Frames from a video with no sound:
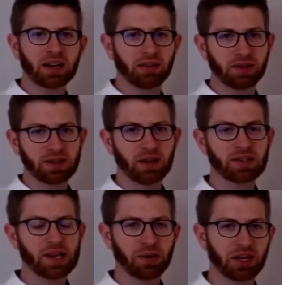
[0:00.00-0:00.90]
It sounds like
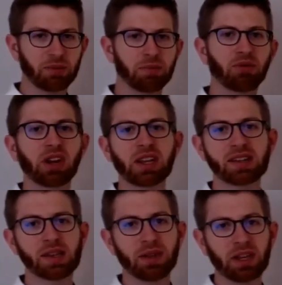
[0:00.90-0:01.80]
we're going to be breaking
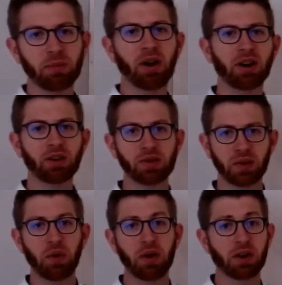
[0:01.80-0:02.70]
something apart using
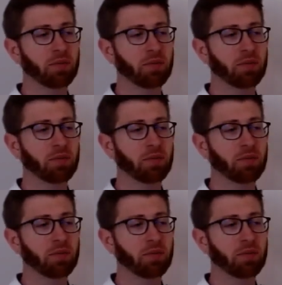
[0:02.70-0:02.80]
water.